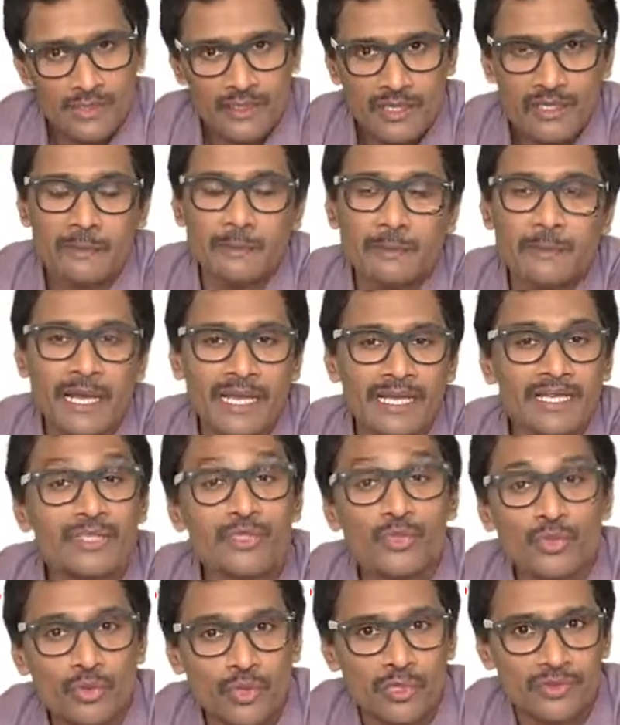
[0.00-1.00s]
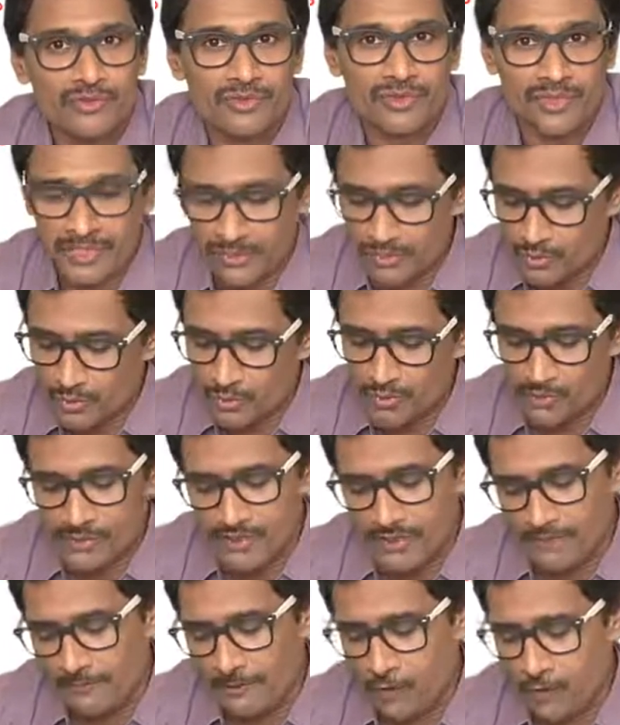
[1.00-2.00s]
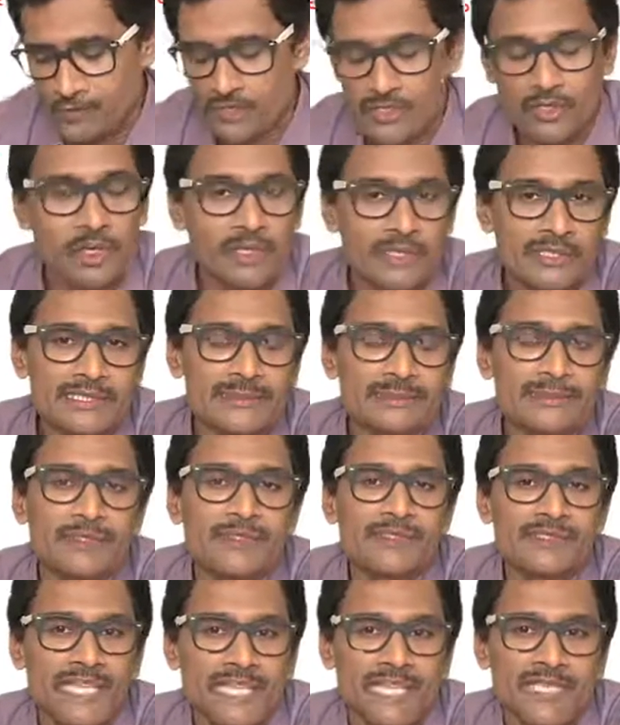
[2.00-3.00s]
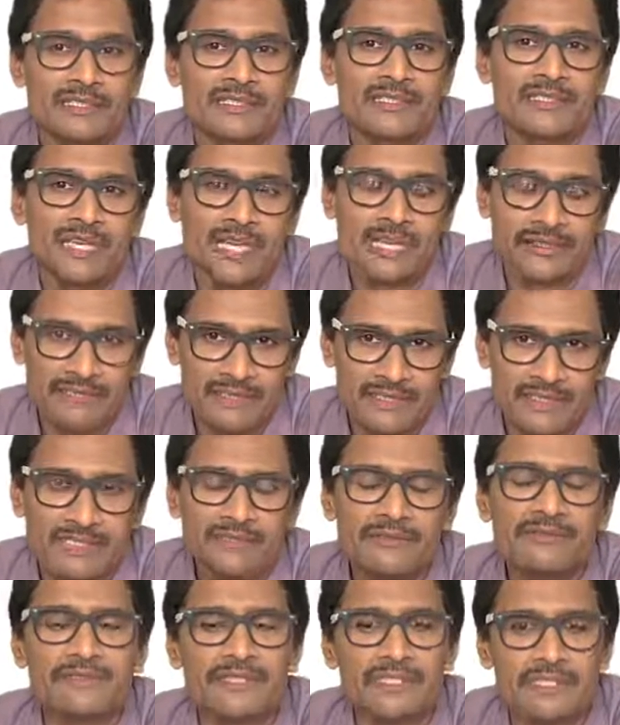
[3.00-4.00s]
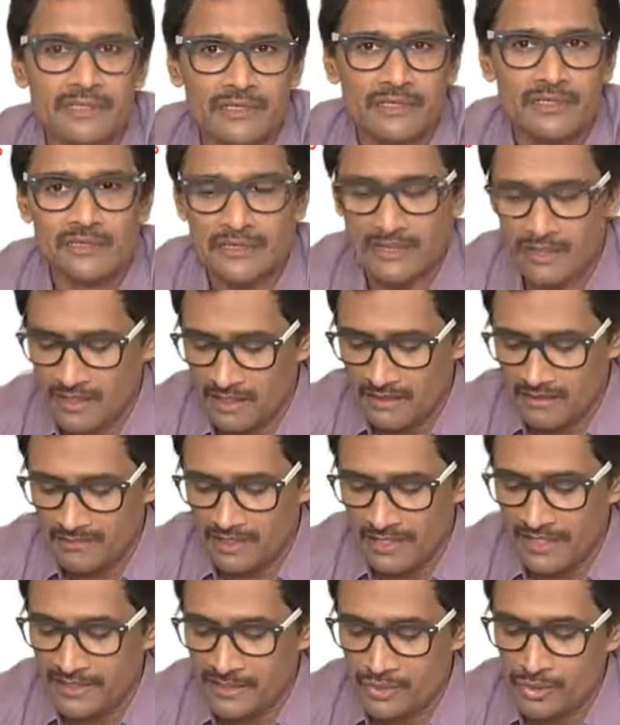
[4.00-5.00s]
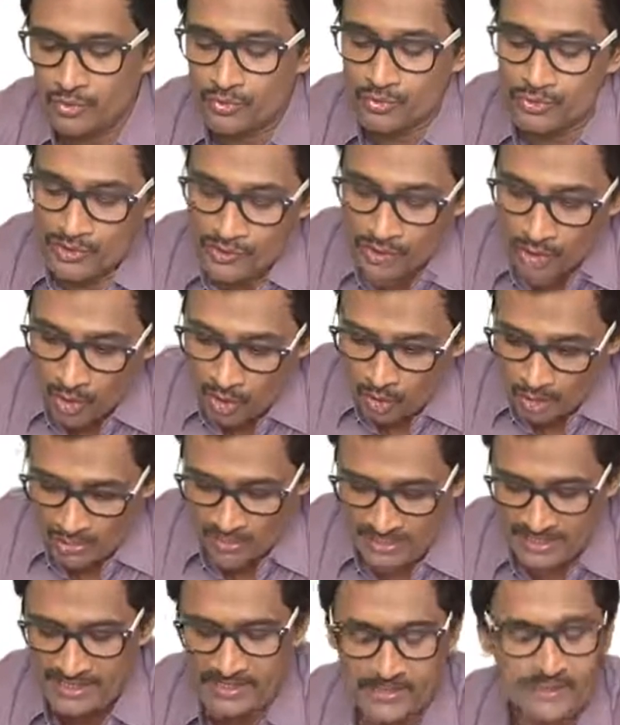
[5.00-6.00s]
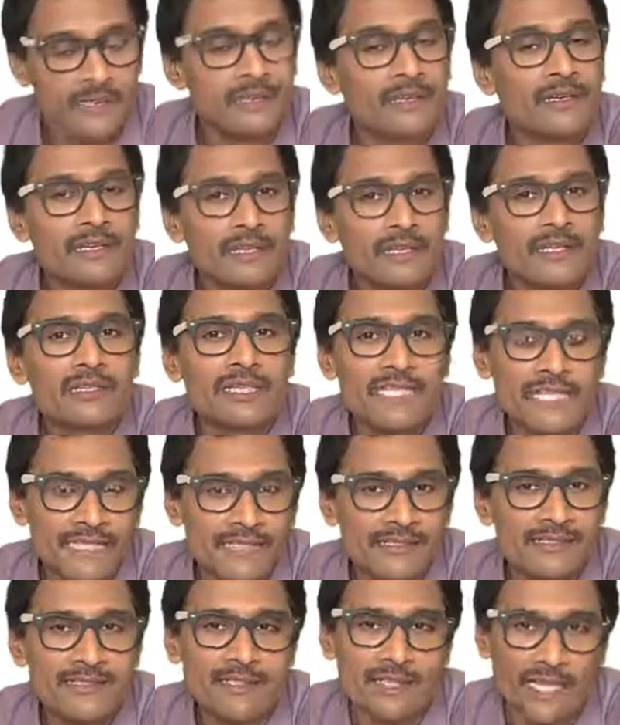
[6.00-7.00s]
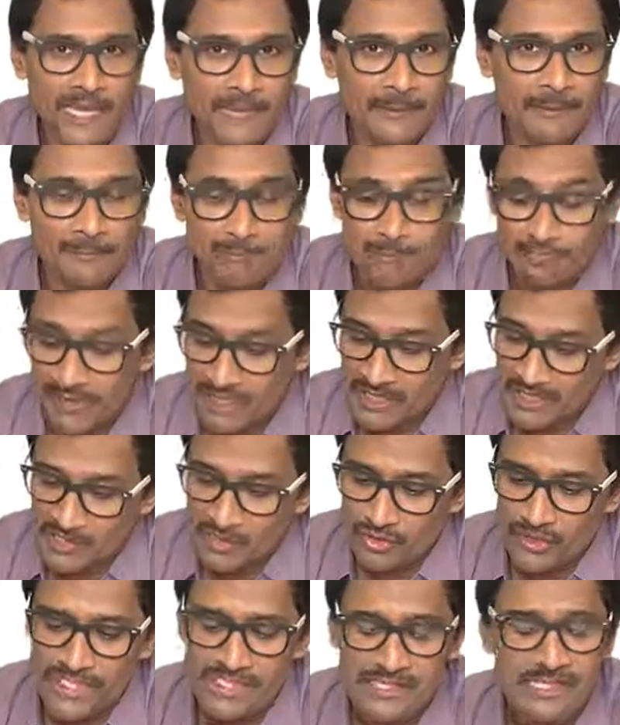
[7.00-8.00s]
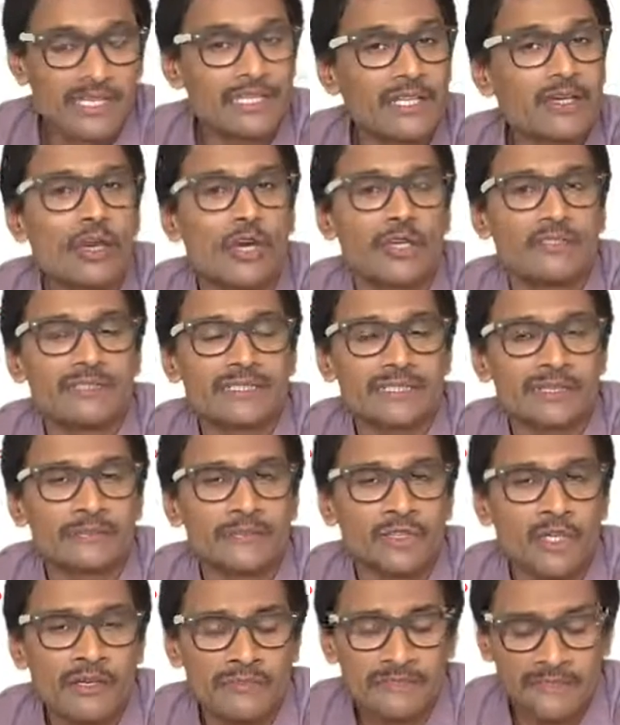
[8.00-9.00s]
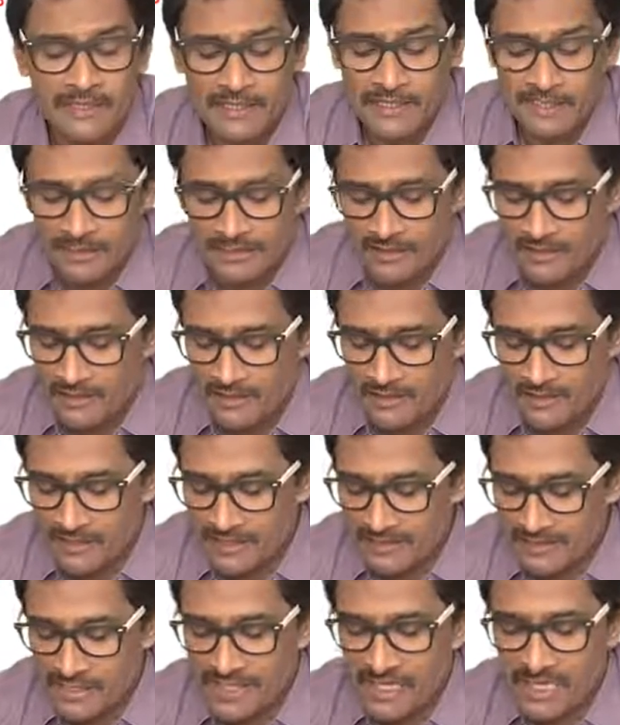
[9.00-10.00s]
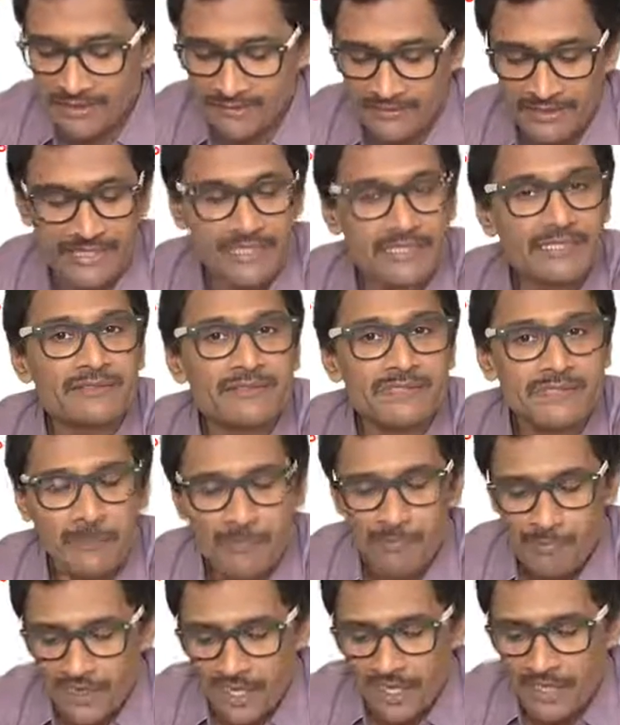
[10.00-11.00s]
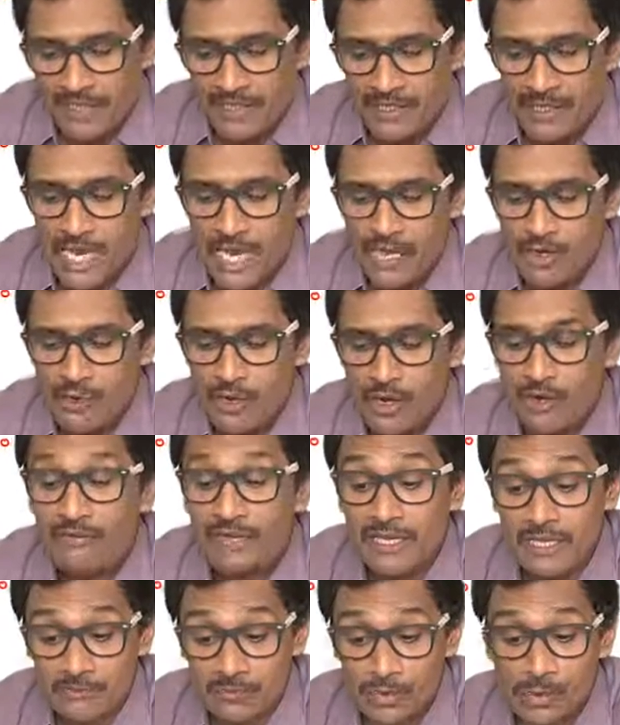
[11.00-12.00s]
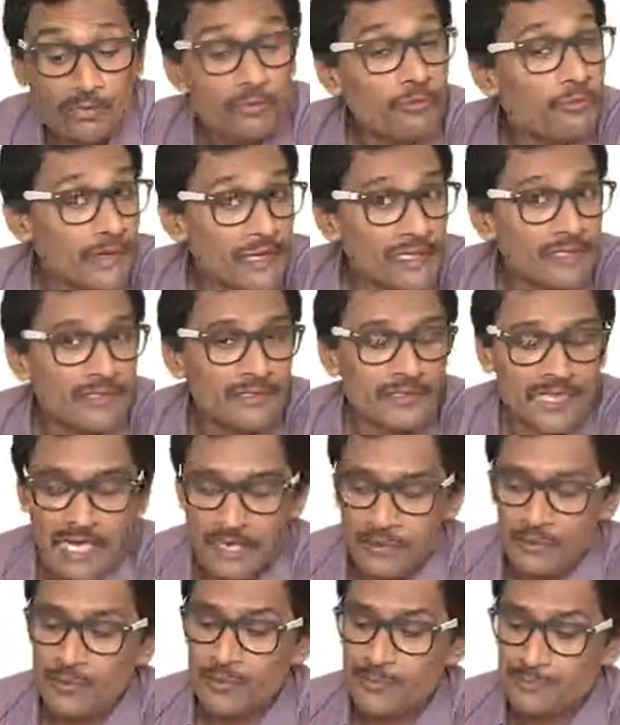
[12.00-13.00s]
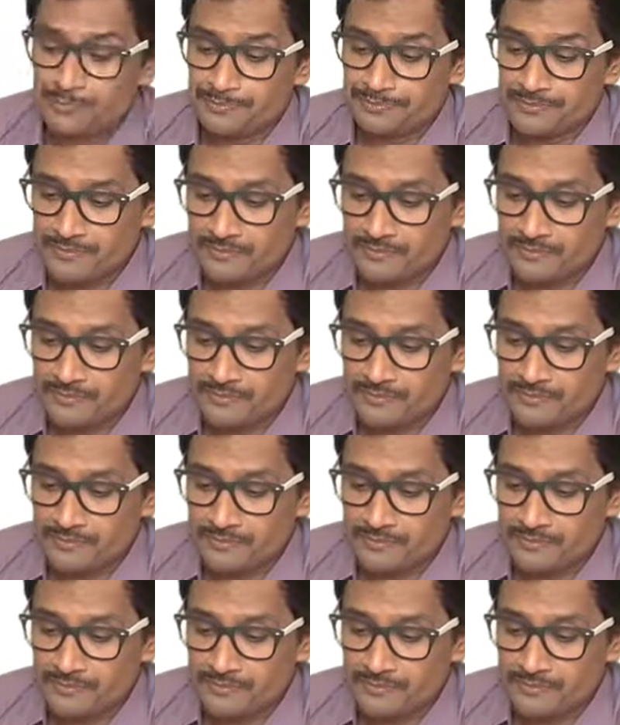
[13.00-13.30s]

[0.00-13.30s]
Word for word: combine two or three rules. Of course, the concept of second derivative is a little away. It uses all these things again. So these are the concept of uh, derivatives. Now, we'll move further down.